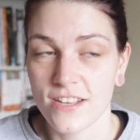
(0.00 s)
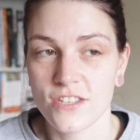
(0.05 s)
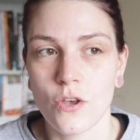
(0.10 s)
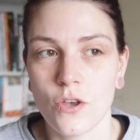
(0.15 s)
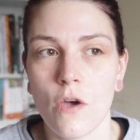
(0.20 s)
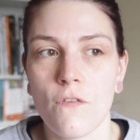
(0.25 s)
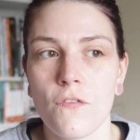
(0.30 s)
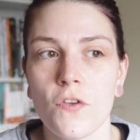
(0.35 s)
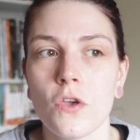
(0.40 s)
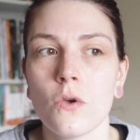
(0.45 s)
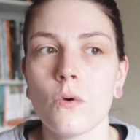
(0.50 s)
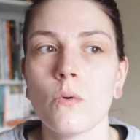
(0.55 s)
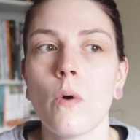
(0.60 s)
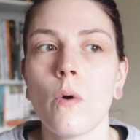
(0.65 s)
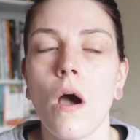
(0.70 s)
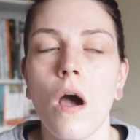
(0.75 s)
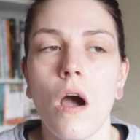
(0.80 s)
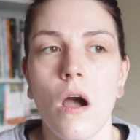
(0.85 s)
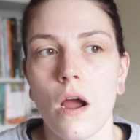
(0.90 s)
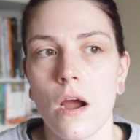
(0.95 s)
So if you
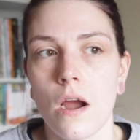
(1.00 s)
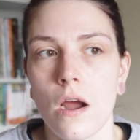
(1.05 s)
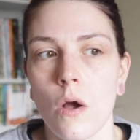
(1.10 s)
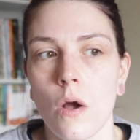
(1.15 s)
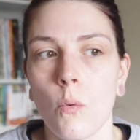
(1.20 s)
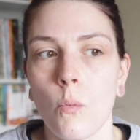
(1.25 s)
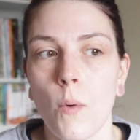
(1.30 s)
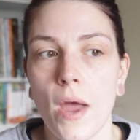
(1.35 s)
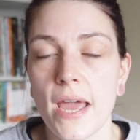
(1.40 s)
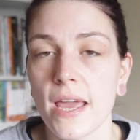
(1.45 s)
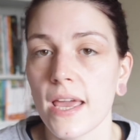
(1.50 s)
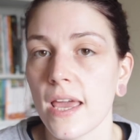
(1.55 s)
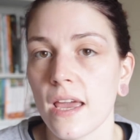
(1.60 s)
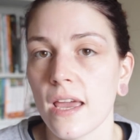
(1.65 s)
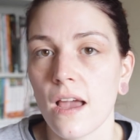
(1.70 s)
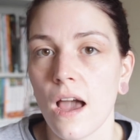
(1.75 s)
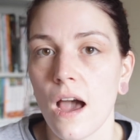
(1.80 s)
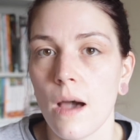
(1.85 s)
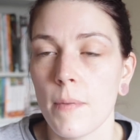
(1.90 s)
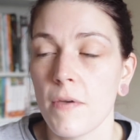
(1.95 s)
are
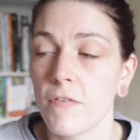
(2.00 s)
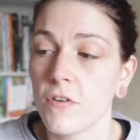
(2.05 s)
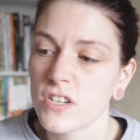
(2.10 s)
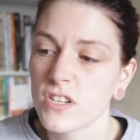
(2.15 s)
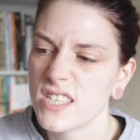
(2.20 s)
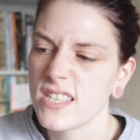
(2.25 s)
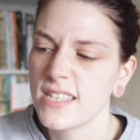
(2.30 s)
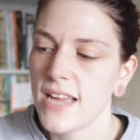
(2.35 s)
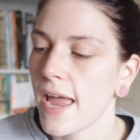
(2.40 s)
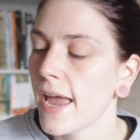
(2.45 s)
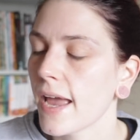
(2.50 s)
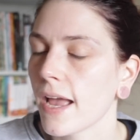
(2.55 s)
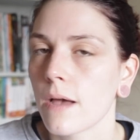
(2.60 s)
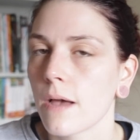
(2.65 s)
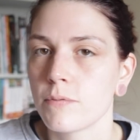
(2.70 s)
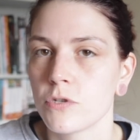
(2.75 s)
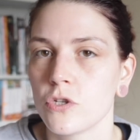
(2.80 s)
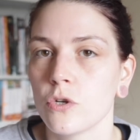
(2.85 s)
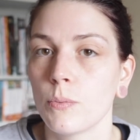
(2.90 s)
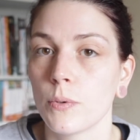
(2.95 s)
waking up, if you're staying
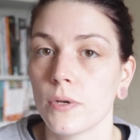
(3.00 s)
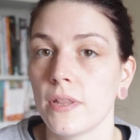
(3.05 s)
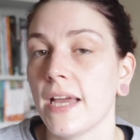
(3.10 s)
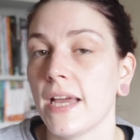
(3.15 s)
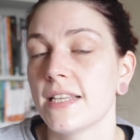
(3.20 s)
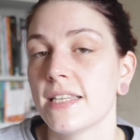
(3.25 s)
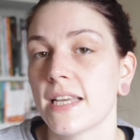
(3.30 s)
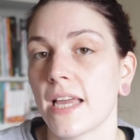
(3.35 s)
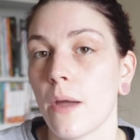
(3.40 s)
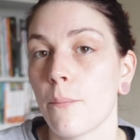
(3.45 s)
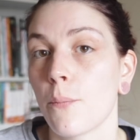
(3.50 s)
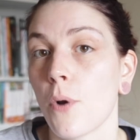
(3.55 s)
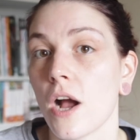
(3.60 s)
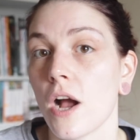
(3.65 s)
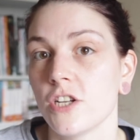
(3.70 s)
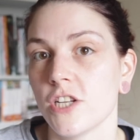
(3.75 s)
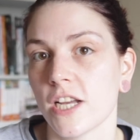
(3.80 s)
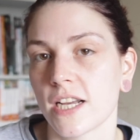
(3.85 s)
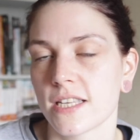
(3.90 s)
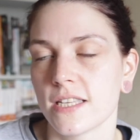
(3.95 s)
up super late to get
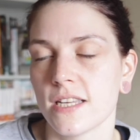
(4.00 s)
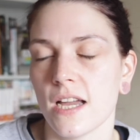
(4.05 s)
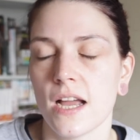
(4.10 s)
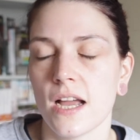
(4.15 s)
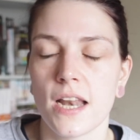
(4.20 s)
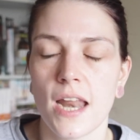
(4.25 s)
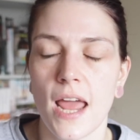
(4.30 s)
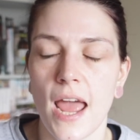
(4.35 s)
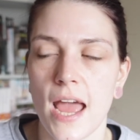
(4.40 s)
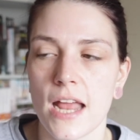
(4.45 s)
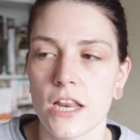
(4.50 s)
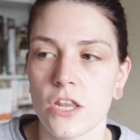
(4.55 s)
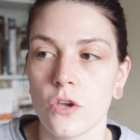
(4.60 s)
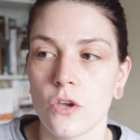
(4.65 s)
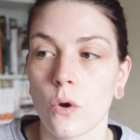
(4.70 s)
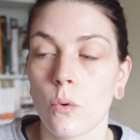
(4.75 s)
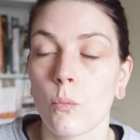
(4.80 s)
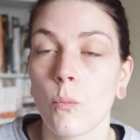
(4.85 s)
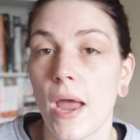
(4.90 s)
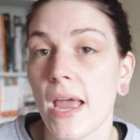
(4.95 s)
projects done and
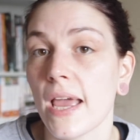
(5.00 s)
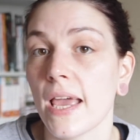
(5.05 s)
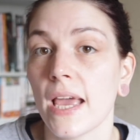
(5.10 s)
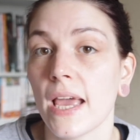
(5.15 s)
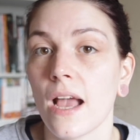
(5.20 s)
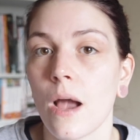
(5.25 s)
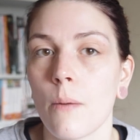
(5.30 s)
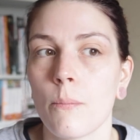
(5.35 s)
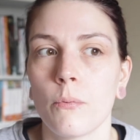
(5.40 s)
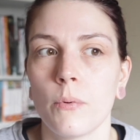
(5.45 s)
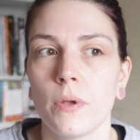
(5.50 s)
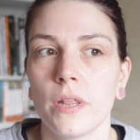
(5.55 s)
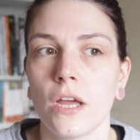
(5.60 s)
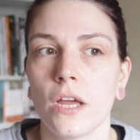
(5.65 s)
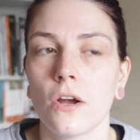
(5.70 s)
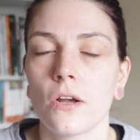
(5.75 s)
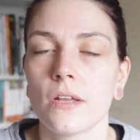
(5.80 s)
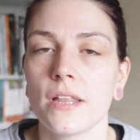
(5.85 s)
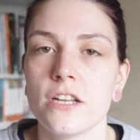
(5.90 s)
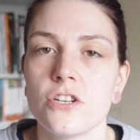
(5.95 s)
you're waking up
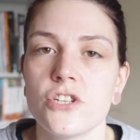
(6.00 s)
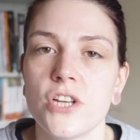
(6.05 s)
really early,